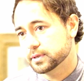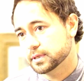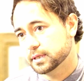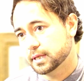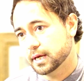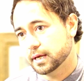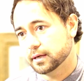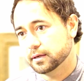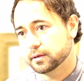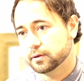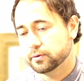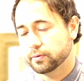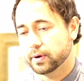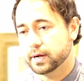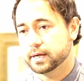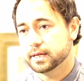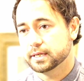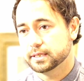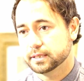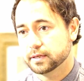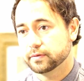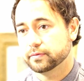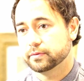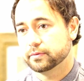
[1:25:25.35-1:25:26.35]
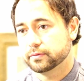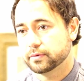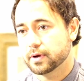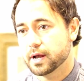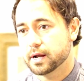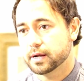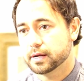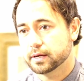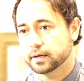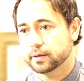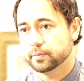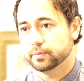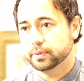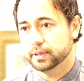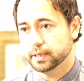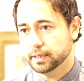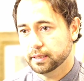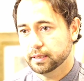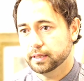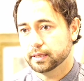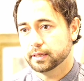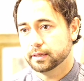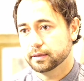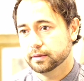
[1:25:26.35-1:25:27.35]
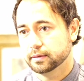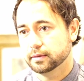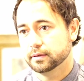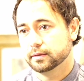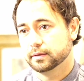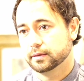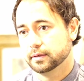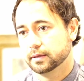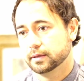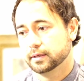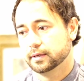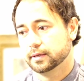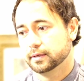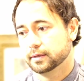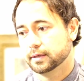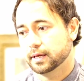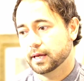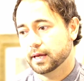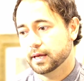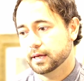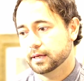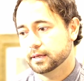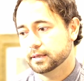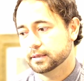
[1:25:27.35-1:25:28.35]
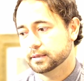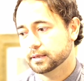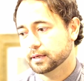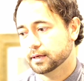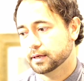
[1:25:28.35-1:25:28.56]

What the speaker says: that create a different raga completely. And